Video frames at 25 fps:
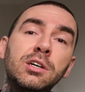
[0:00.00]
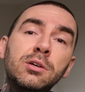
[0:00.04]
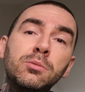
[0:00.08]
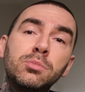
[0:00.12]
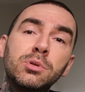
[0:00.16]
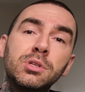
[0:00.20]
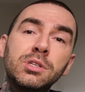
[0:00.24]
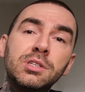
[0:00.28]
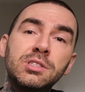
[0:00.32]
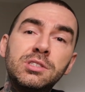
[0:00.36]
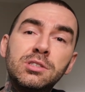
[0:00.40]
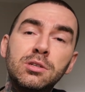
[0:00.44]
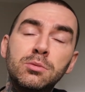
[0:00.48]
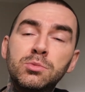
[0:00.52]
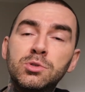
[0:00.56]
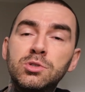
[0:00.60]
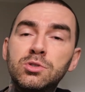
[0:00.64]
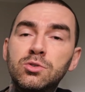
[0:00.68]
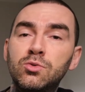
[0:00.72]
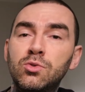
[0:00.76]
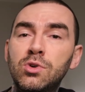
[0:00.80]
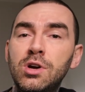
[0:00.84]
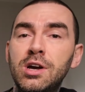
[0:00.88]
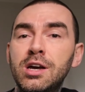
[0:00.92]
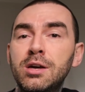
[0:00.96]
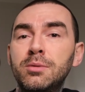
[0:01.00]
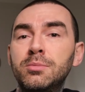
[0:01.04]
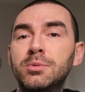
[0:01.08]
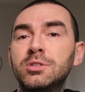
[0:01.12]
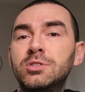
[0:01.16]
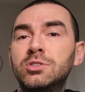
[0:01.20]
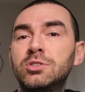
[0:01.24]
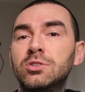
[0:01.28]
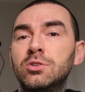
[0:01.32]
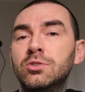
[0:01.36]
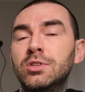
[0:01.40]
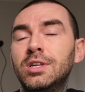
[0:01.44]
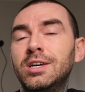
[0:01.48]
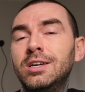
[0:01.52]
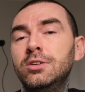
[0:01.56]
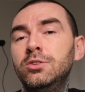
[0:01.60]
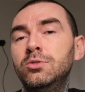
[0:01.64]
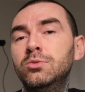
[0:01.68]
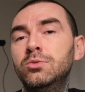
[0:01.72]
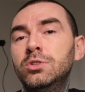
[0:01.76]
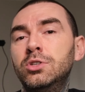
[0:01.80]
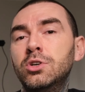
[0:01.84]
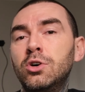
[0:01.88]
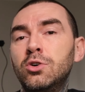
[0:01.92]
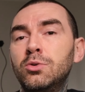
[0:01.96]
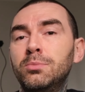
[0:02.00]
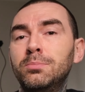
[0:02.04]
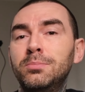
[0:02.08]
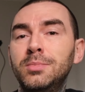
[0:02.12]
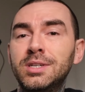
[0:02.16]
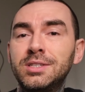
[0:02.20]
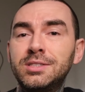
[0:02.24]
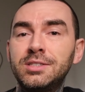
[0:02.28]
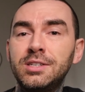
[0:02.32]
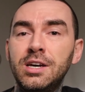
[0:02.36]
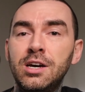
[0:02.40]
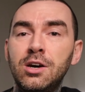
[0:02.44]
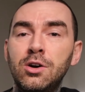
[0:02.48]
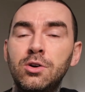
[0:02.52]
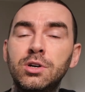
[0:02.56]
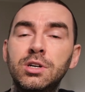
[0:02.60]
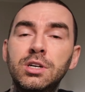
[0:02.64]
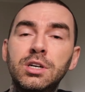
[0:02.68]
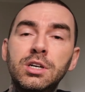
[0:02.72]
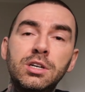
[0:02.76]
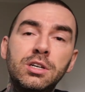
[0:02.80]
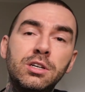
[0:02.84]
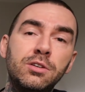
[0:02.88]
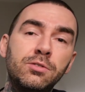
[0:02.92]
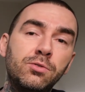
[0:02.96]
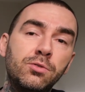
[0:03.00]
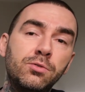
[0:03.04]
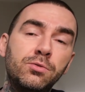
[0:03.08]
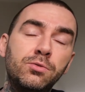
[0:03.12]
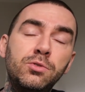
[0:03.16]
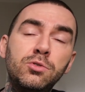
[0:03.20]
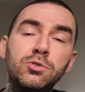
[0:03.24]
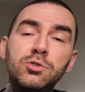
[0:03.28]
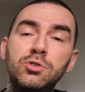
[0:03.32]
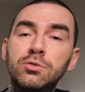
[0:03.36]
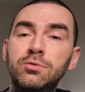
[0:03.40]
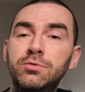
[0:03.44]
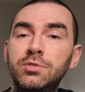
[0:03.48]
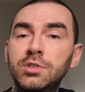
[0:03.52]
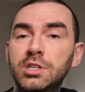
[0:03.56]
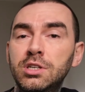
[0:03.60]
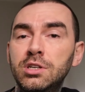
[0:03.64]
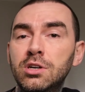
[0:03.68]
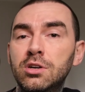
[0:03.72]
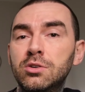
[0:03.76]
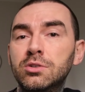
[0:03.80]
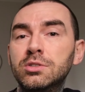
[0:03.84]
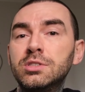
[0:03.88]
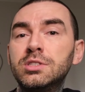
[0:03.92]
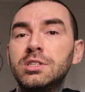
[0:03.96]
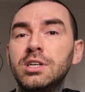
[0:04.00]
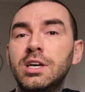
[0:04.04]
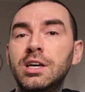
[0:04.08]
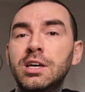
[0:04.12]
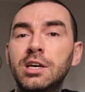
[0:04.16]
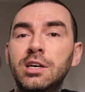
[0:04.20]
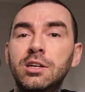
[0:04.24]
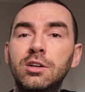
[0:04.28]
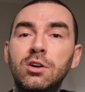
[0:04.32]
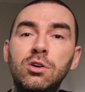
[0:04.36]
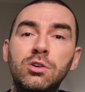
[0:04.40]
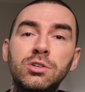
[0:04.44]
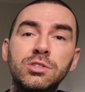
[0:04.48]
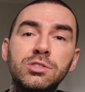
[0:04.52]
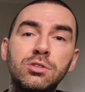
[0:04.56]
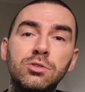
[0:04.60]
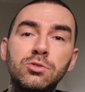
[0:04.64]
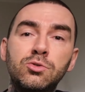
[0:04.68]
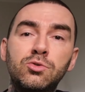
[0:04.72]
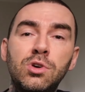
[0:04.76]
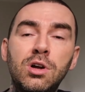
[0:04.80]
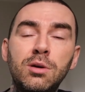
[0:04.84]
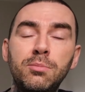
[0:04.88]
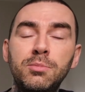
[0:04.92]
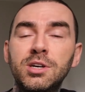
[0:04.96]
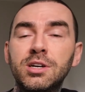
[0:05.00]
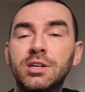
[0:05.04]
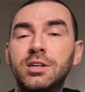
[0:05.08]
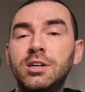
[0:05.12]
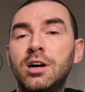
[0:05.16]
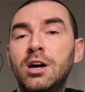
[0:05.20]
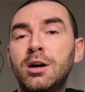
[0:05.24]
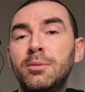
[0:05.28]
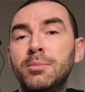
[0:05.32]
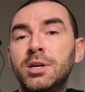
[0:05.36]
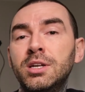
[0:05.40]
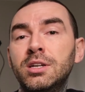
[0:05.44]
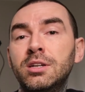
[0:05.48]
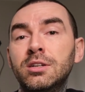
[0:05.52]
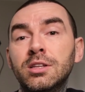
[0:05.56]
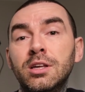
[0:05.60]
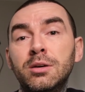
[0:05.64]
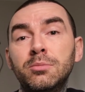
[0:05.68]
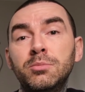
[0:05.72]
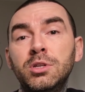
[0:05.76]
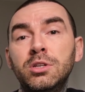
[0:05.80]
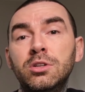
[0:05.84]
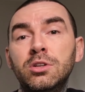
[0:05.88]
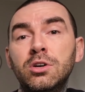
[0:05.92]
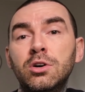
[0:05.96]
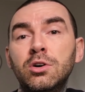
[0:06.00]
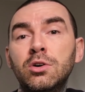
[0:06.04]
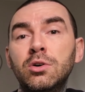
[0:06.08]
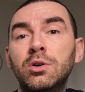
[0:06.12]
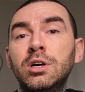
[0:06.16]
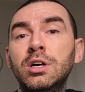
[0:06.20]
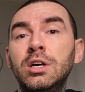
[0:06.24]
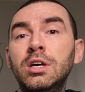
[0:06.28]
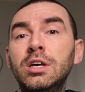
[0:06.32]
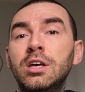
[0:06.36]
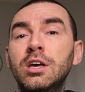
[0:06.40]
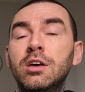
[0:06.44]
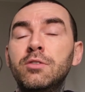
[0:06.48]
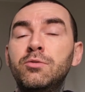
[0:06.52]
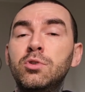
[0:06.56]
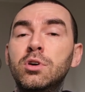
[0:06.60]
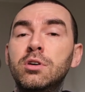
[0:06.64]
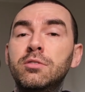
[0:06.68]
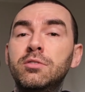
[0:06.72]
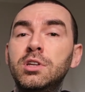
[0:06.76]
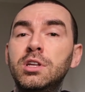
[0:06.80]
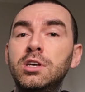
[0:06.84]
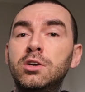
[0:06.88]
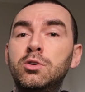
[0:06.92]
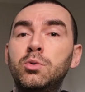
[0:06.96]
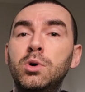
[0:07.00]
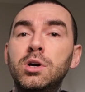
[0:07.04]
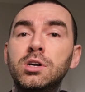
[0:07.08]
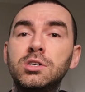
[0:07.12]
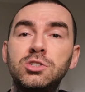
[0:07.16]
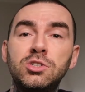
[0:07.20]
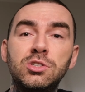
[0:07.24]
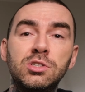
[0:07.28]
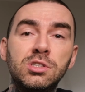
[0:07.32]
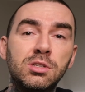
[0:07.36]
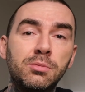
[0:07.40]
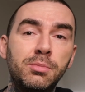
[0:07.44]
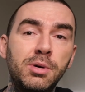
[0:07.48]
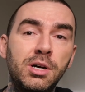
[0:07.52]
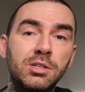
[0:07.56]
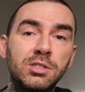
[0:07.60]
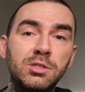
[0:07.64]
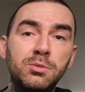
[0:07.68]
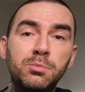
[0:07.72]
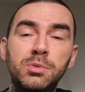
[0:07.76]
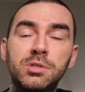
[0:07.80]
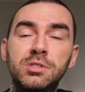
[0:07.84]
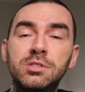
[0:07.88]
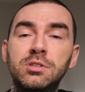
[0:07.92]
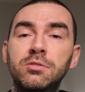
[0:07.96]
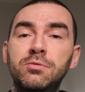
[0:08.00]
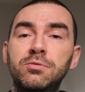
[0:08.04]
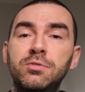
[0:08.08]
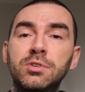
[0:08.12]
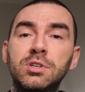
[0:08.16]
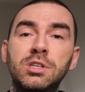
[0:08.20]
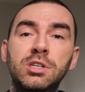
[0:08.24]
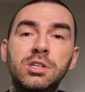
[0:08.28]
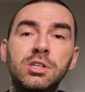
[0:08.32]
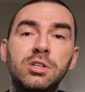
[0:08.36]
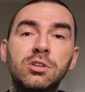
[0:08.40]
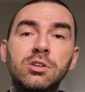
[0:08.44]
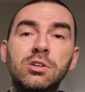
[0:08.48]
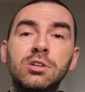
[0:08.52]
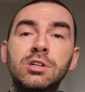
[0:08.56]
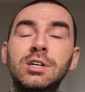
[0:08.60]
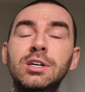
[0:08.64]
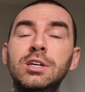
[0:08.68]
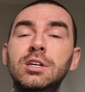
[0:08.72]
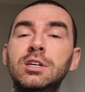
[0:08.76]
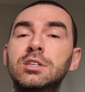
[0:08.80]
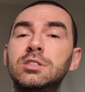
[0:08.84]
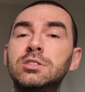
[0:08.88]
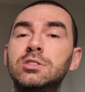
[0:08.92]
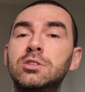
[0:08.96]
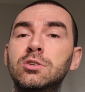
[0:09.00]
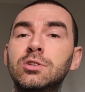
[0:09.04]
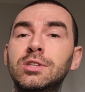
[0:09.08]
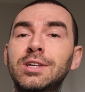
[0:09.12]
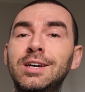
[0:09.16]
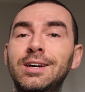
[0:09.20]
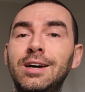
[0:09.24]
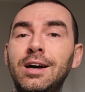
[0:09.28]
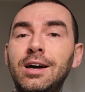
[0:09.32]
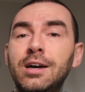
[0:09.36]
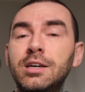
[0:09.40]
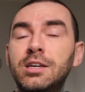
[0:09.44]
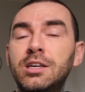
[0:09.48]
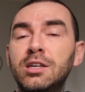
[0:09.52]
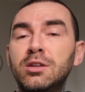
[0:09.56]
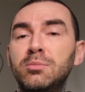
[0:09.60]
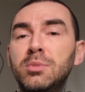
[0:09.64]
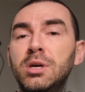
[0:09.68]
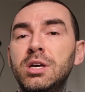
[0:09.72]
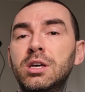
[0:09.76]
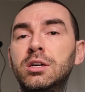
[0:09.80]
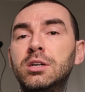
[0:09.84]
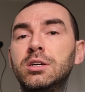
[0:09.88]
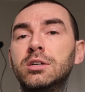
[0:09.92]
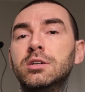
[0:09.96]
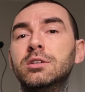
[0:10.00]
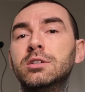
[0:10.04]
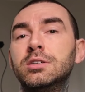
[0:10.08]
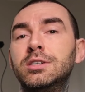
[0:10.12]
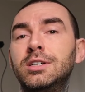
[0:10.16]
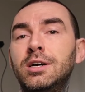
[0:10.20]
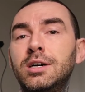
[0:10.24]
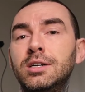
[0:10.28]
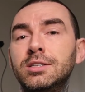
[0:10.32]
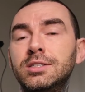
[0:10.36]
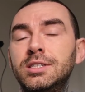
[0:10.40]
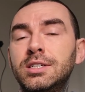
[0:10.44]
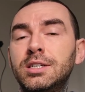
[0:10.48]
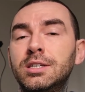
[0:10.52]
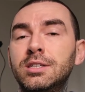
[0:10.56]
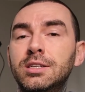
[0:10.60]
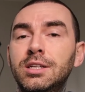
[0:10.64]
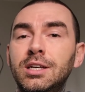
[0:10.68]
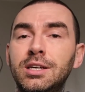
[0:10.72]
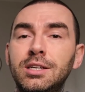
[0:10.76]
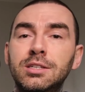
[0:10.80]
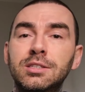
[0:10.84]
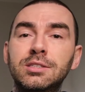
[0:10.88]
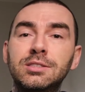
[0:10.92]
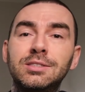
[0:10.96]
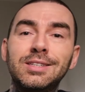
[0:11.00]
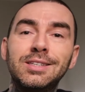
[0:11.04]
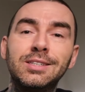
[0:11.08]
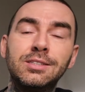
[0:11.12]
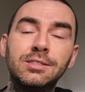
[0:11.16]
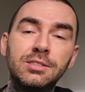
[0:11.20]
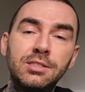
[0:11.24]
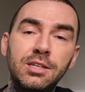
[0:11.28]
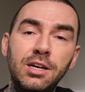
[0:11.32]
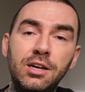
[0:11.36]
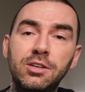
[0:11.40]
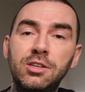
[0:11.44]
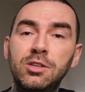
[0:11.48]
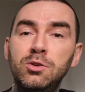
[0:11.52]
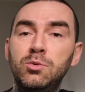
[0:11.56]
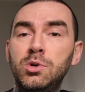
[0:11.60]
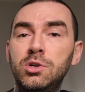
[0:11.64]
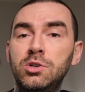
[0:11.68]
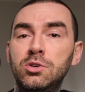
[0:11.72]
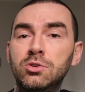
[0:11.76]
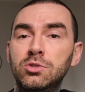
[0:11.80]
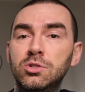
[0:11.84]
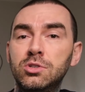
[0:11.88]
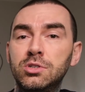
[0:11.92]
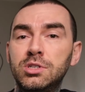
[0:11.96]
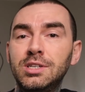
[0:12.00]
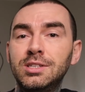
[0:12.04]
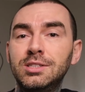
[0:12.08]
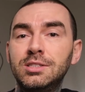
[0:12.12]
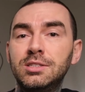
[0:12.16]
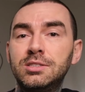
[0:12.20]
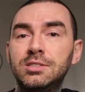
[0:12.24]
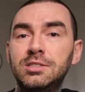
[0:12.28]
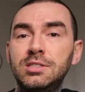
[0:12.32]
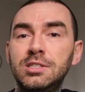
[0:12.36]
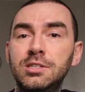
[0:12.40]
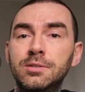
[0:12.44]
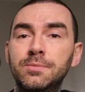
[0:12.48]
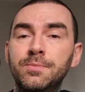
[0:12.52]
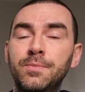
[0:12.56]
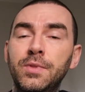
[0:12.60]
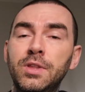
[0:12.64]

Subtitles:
please subscribe so that you don't miss out for future videos. And also drop me a comment and let me know if you have any questions about specific gear so that I can make content that is exactly what you're looking to see.